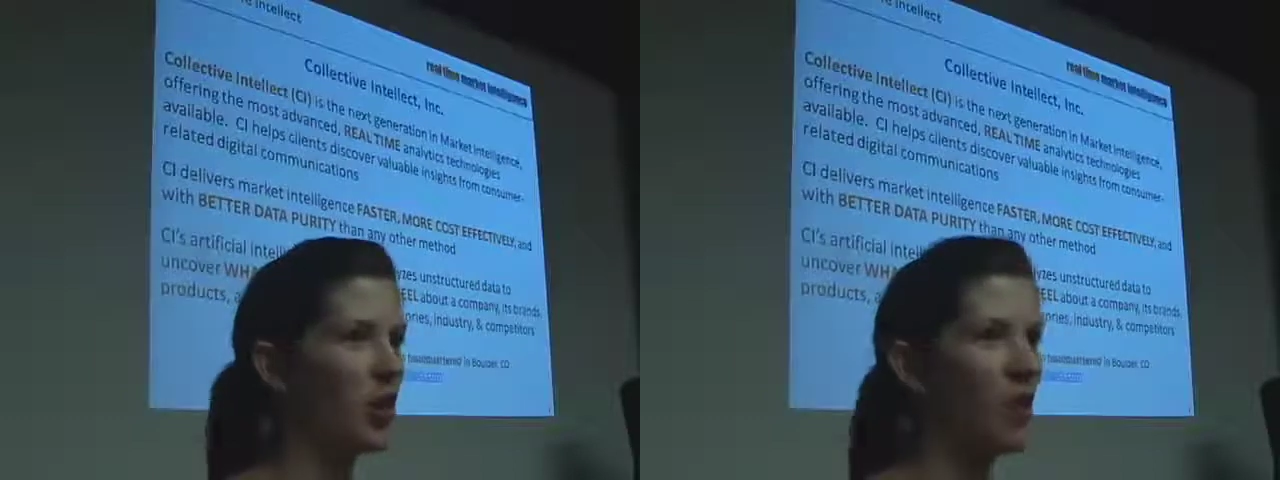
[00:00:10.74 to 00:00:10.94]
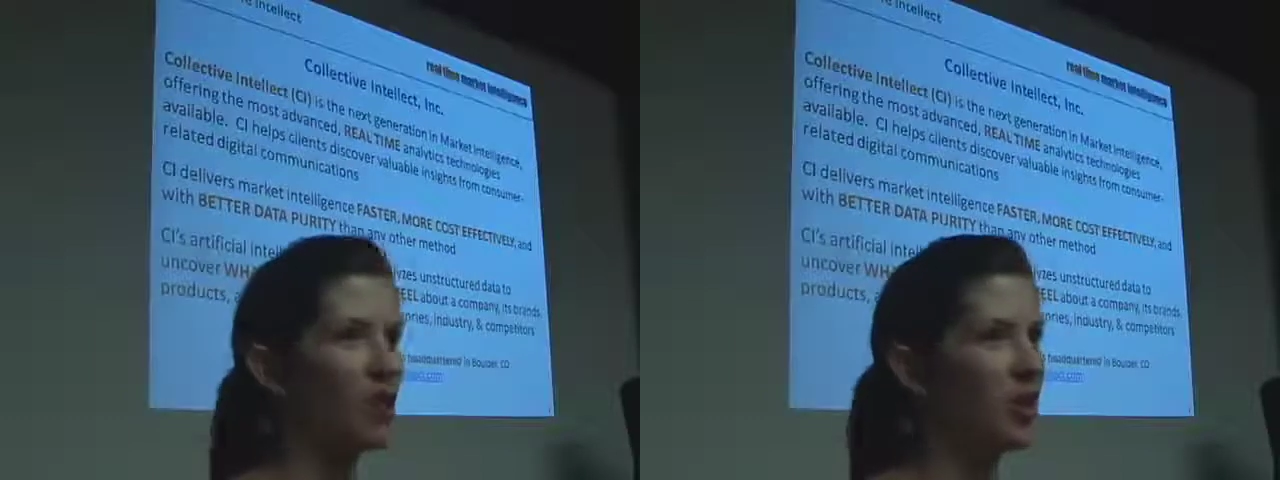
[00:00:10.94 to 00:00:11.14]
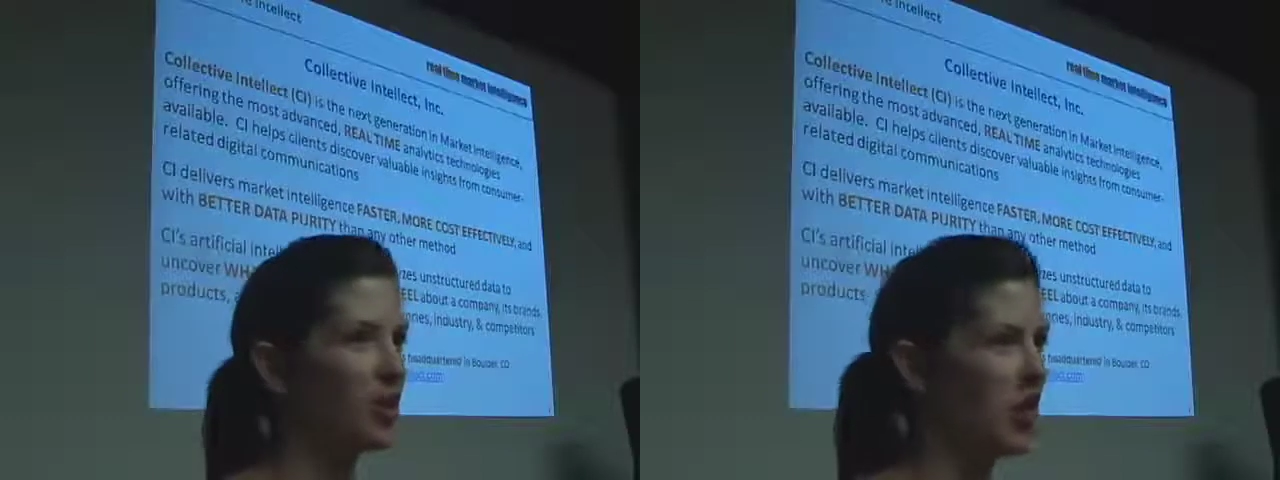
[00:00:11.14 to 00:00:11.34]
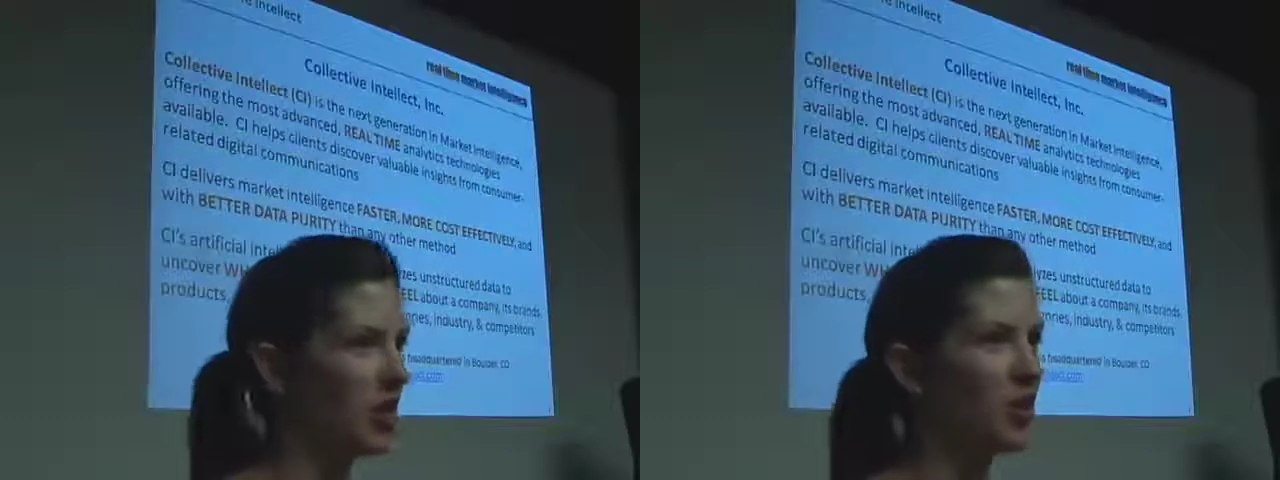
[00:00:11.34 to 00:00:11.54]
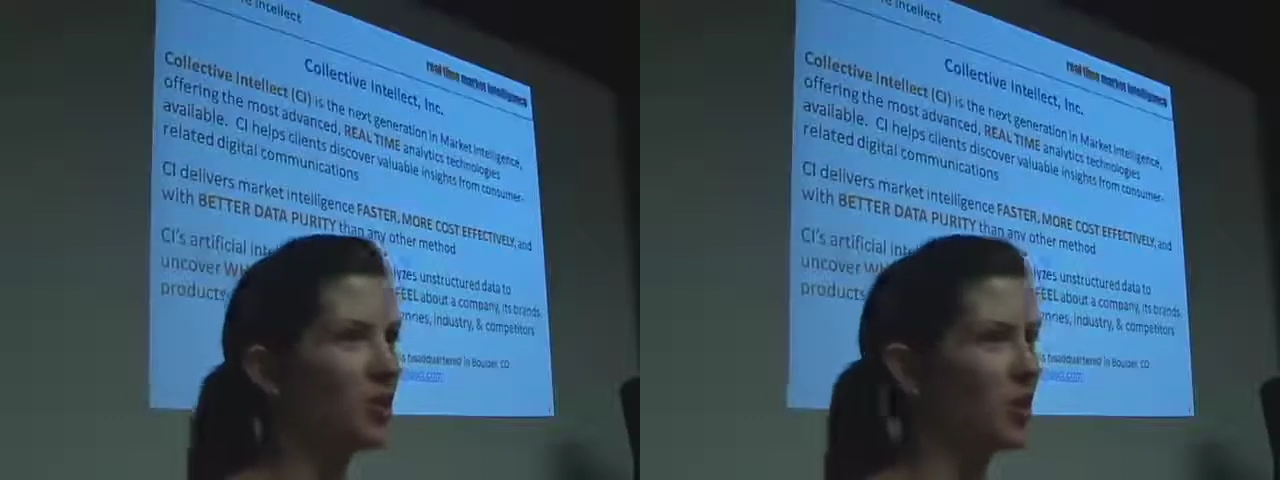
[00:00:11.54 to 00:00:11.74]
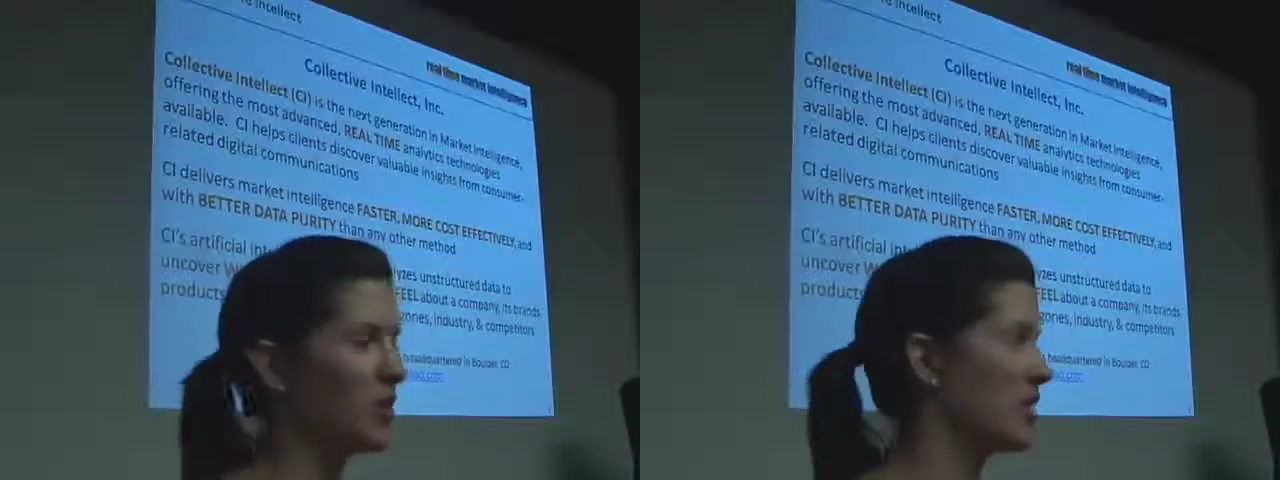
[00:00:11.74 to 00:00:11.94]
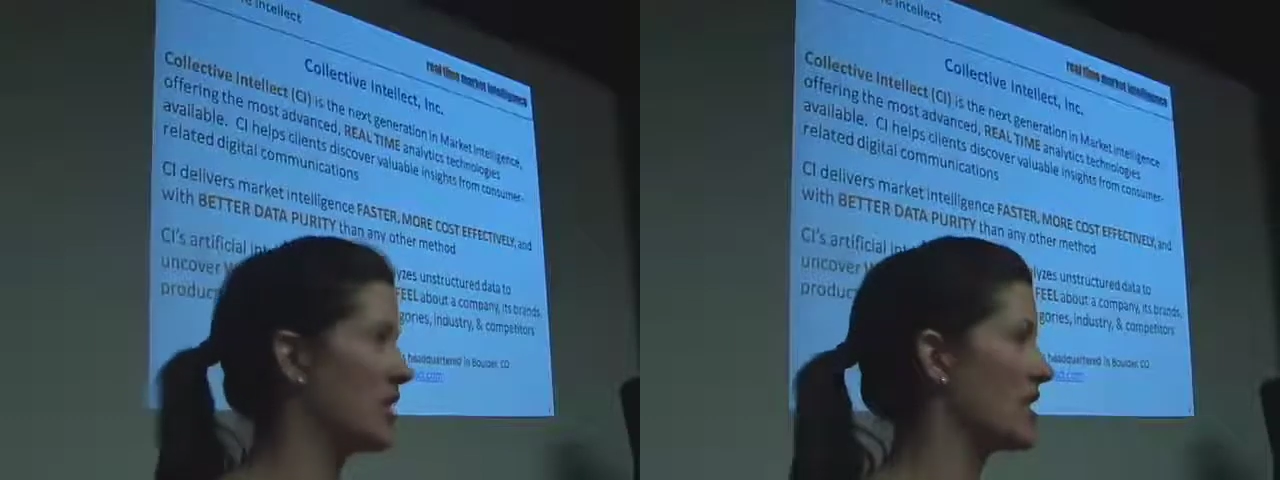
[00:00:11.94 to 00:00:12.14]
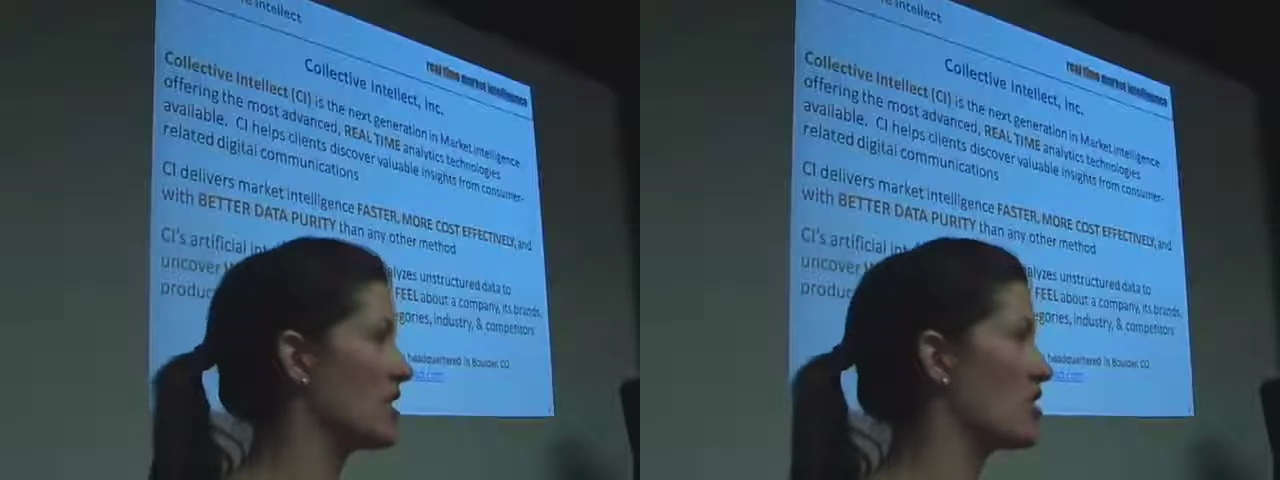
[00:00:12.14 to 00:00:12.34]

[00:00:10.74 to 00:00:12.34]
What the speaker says: company trying to win your business,